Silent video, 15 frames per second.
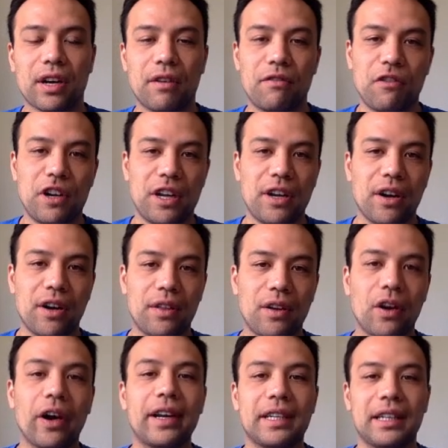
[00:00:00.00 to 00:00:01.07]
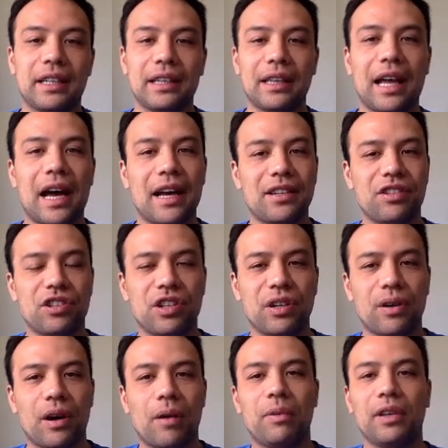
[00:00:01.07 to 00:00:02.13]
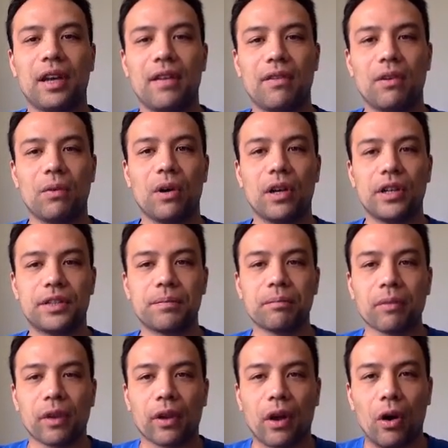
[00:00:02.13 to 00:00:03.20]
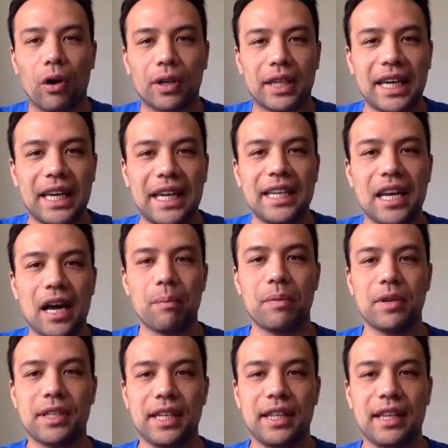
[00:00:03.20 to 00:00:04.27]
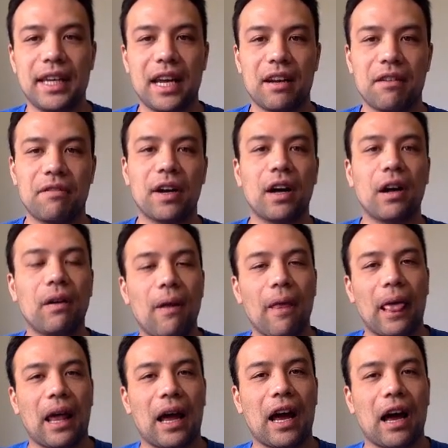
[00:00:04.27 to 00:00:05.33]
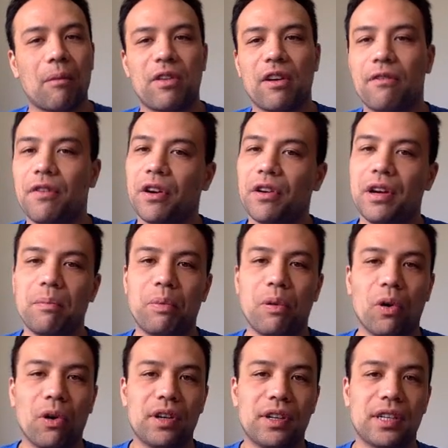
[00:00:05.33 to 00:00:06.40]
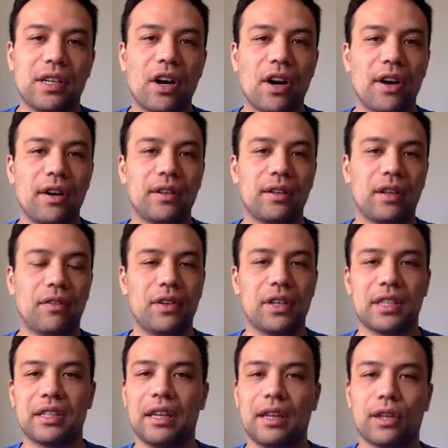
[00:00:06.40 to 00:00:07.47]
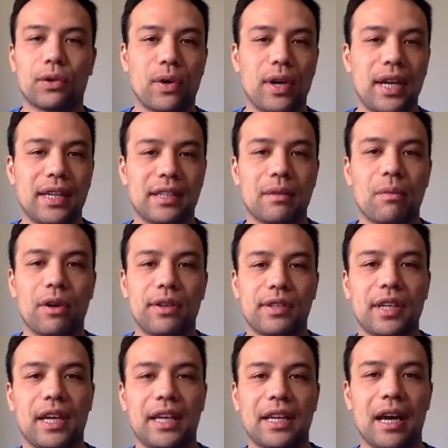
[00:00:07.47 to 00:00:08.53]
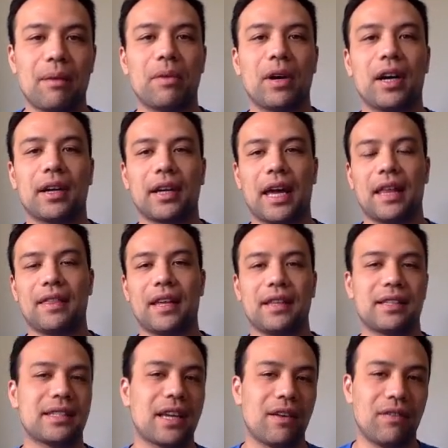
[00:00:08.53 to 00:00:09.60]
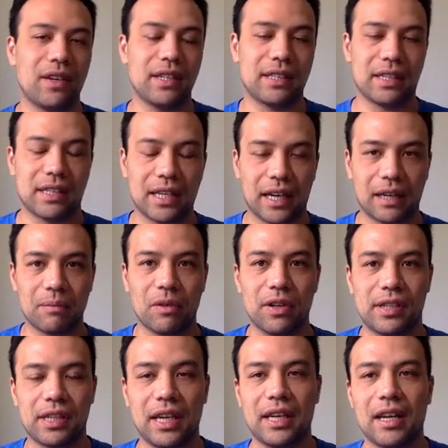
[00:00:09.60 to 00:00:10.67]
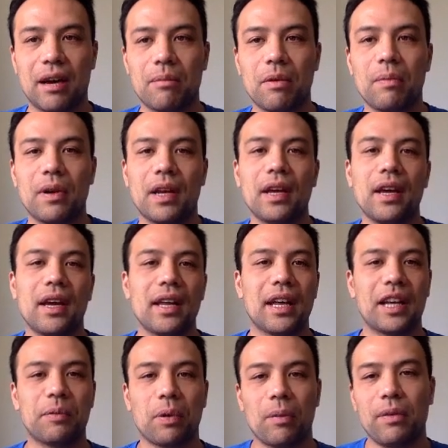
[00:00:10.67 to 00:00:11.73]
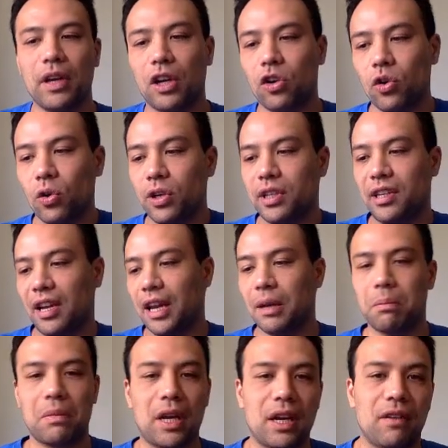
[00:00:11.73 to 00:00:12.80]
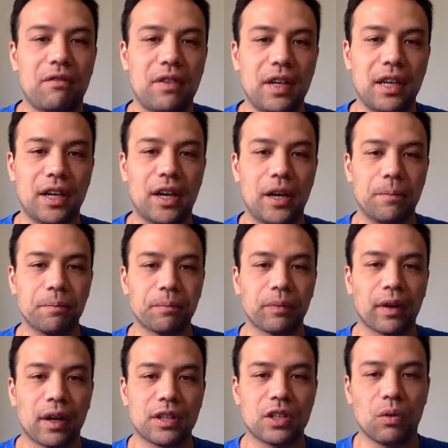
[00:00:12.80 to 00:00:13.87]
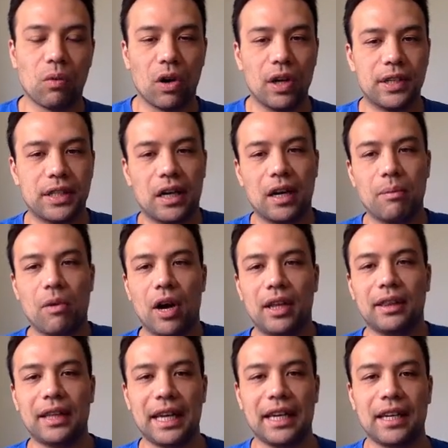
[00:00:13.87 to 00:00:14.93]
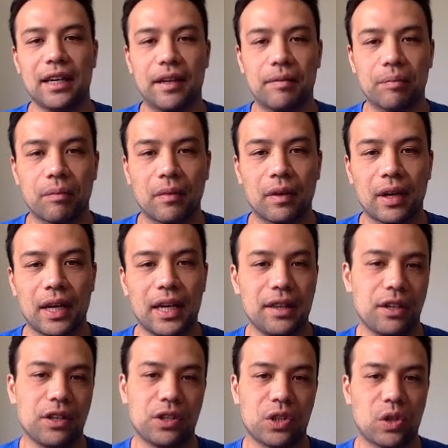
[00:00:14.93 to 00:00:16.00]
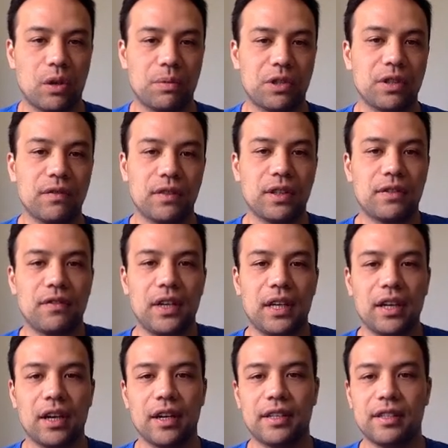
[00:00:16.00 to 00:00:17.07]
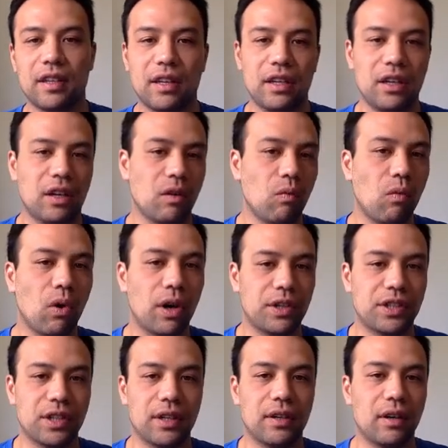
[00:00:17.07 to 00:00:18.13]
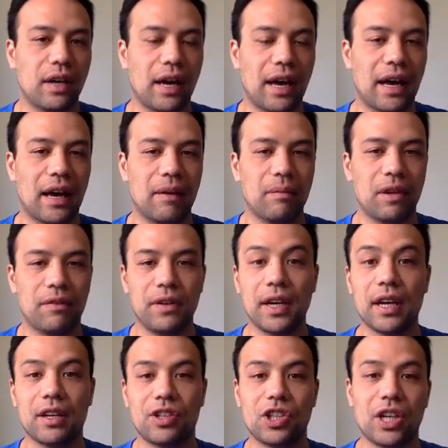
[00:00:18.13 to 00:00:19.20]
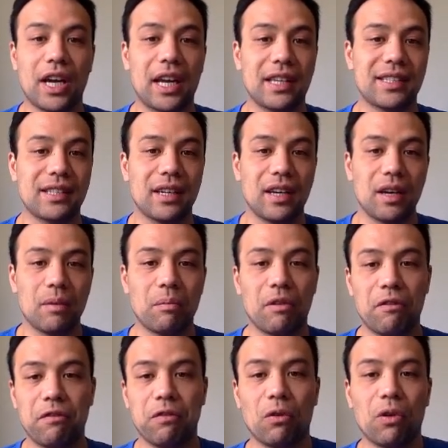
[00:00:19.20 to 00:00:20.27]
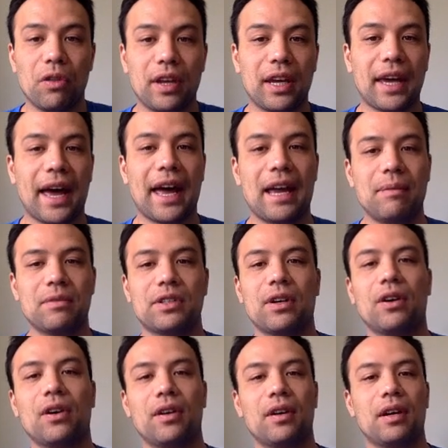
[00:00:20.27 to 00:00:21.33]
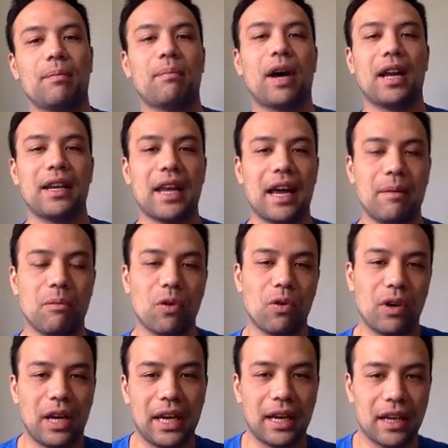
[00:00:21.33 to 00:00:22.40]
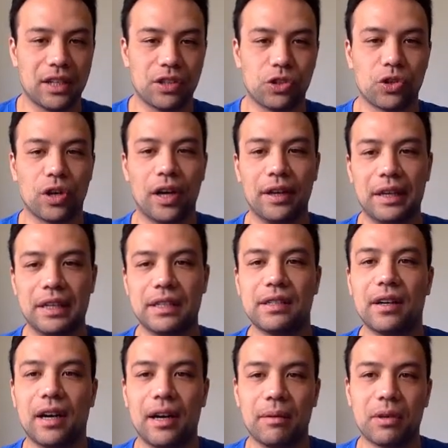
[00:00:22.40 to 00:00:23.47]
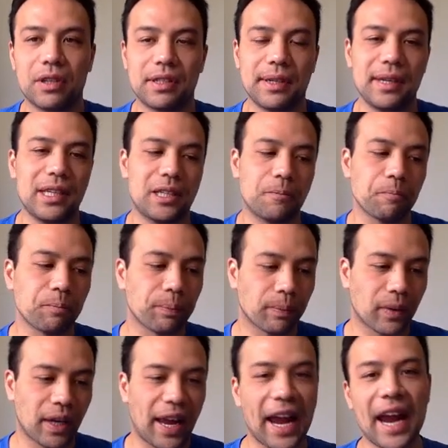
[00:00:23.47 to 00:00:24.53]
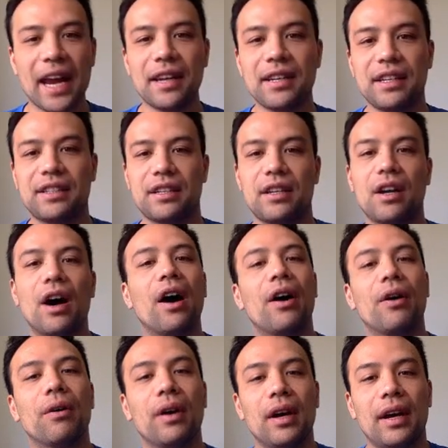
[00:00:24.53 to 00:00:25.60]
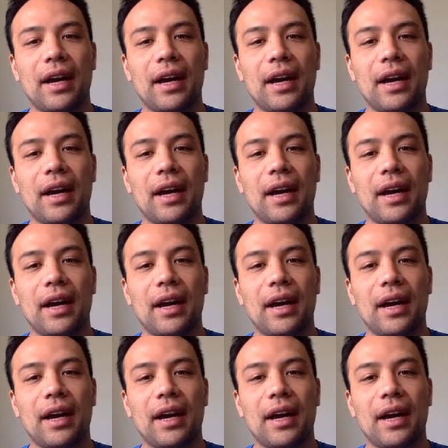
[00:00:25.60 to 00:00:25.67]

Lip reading: a video that I did last year, I believe it was, on key numbers in the NFL. They're very important to know. Obviously, 3 is the most key number, and then 7 is the second most key number, but that's probably a good 10-minute video to watch. I might link it in the description of this video so that you can watch it if you get a chance before the games on Monday morning Australian time, because it is handy to know